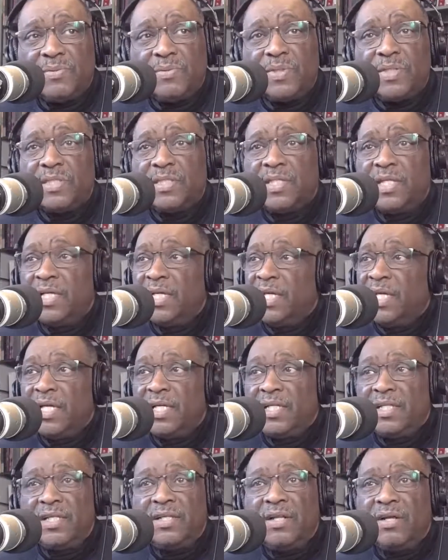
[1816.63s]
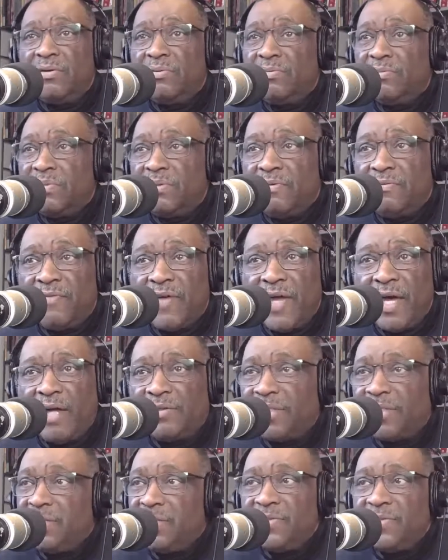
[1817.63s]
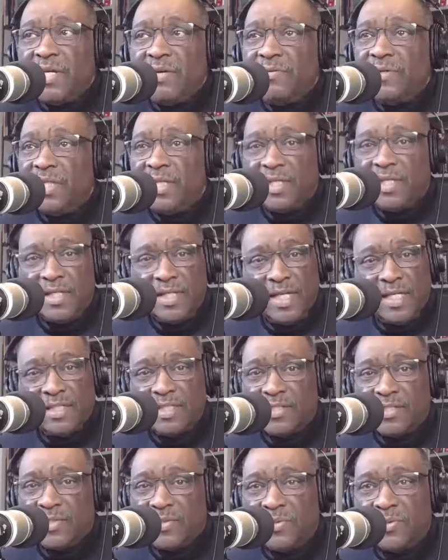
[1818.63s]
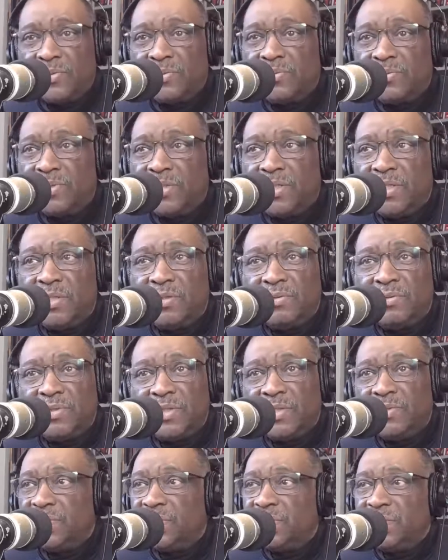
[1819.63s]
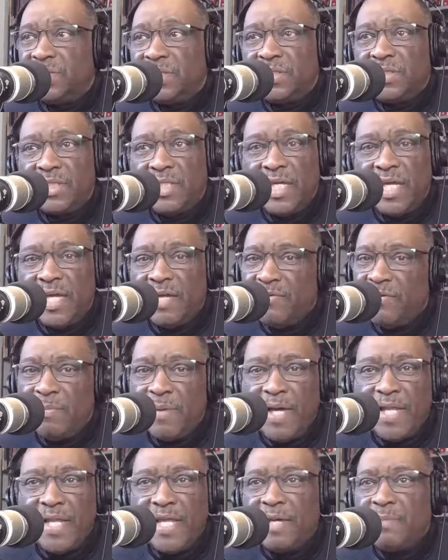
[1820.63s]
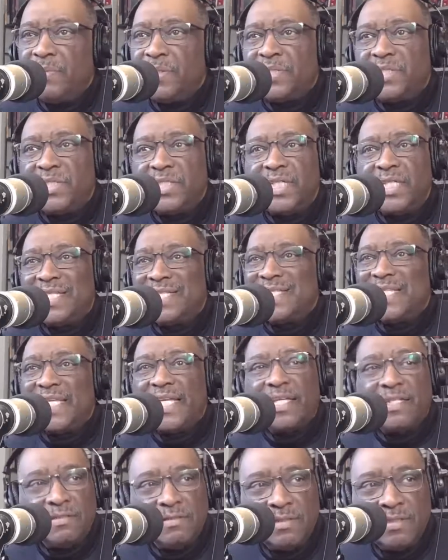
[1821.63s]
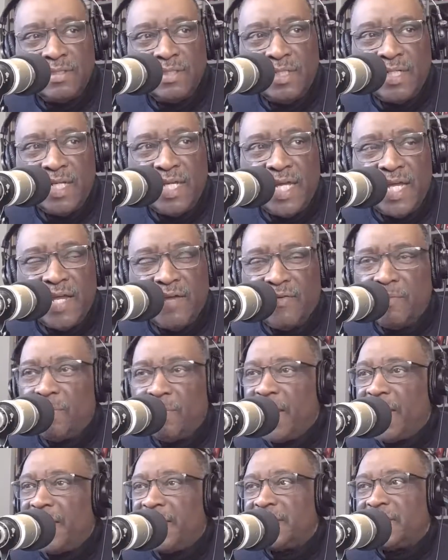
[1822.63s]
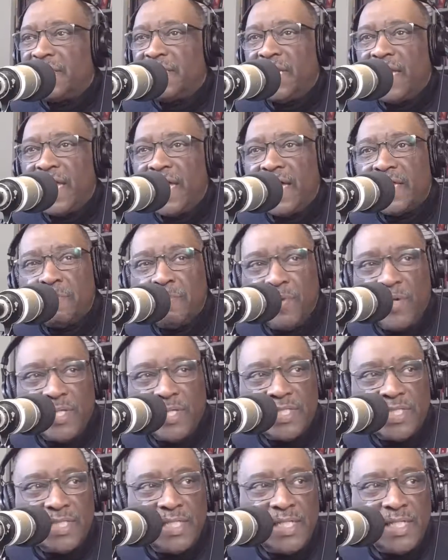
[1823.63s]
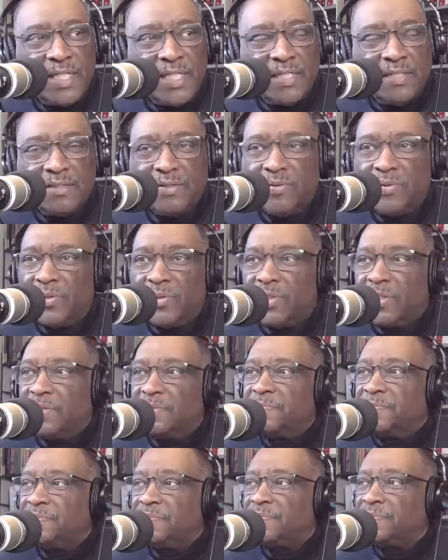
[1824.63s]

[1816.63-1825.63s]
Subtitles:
was, she was everything at this school. She was everybody at Michigan is it. Everybody's a class president or